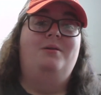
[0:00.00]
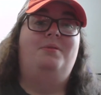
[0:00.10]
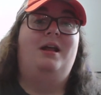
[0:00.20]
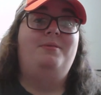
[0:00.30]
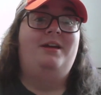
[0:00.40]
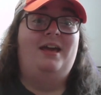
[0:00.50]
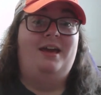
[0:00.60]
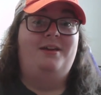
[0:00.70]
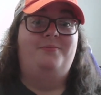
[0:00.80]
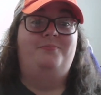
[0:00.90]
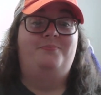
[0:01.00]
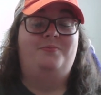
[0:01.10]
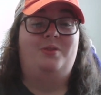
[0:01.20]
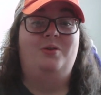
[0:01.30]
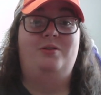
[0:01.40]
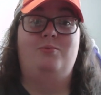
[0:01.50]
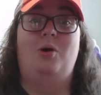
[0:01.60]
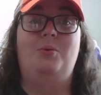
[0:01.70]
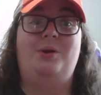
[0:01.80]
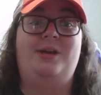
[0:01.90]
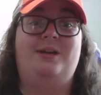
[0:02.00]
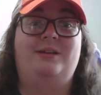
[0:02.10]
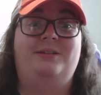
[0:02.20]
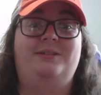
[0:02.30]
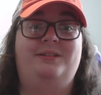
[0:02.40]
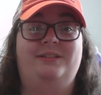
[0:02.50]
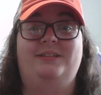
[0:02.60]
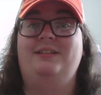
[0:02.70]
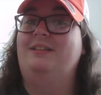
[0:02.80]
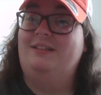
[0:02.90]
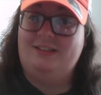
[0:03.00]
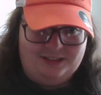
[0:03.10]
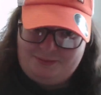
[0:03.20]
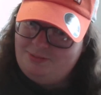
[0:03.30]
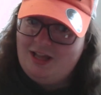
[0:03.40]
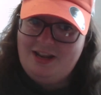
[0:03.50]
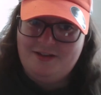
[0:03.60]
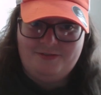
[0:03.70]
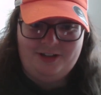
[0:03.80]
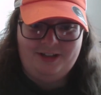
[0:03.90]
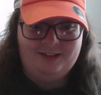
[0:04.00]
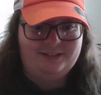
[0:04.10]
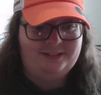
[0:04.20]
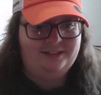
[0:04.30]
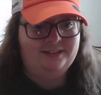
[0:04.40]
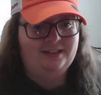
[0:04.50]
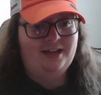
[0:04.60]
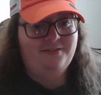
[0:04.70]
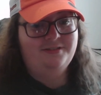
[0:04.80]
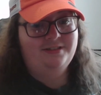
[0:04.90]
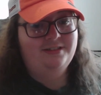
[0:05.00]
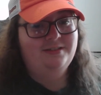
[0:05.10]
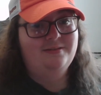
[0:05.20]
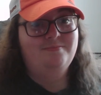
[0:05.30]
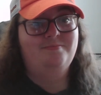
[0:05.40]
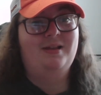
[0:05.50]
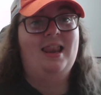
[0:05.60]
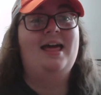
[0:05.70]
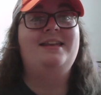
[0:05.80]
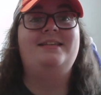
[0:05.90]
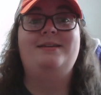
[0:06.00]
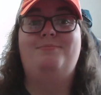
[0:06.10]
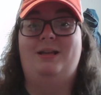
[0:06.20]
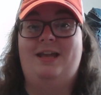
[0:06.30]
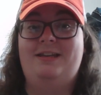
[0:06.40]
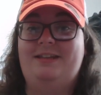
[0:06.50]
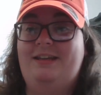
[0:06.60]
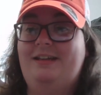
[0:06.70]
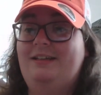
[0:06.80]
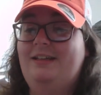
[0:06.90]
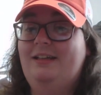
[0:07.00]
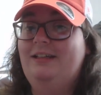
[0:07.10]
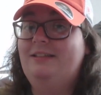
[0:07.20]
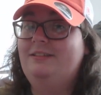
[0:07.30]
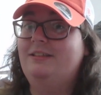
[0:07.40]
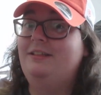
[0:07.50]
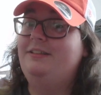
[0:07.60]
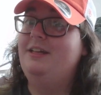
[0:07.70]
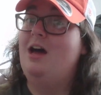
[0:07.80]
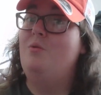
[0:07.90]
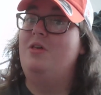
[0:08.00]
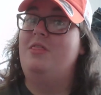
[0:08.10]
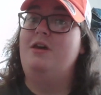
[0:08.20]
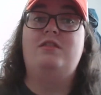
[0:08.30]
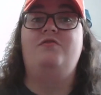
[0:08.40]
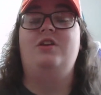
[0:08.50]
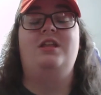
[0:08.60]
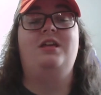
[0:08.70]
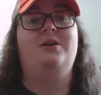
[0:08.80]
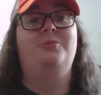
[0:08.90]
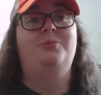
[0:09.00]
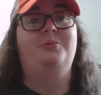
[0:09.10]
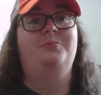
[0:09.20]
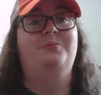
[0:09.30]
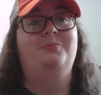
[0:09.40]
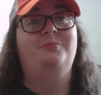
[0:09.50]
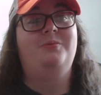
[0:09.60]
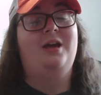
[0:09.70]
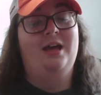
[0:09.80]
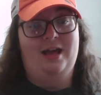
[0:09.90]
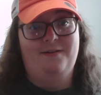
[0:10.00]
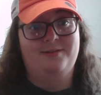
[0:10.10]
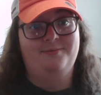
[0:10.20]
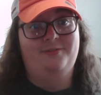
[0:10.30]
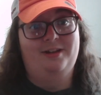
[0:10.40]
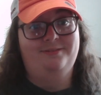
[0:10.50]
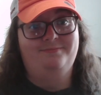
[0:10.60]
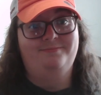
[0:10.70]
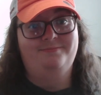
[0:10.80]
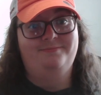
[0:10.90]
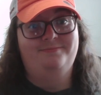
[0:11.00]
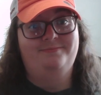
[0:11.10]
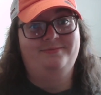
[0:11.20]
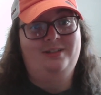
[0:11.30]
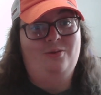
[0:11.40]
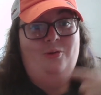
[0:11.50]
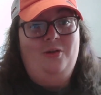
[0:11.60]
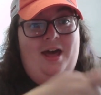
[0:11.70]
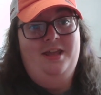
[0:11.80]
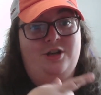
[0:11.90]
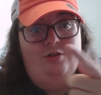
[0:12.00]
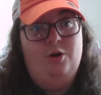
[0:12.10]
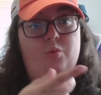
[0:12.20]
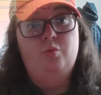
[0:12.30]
But I mean, hey, it's 1 week. There's plenty of regular season left. Plenty, plenty. So let's get on with this video and have some fun. Roll that intro.